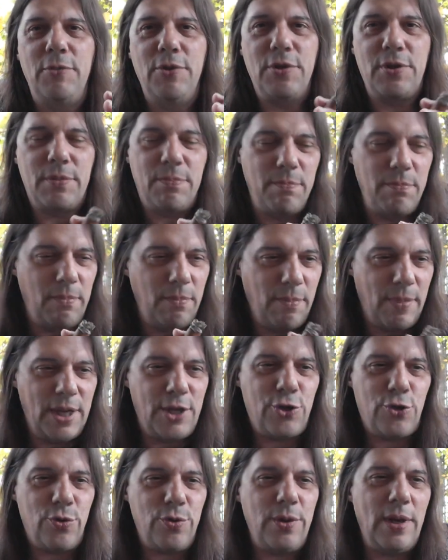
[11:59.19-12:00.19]
Just
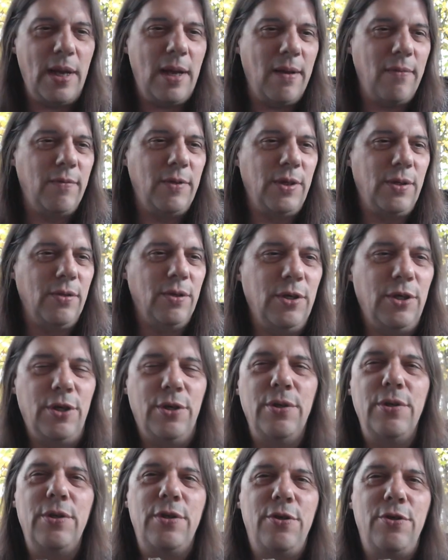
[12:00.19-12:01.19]
make sure you have a
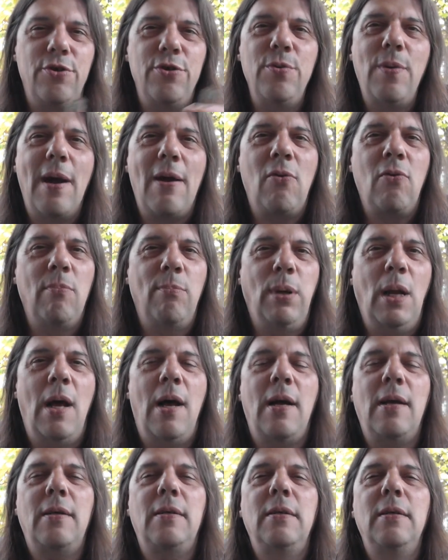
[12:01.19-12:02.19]
good 2-hour
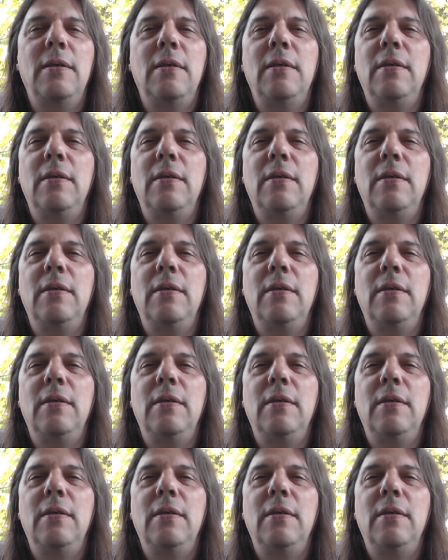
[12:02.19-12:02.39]
block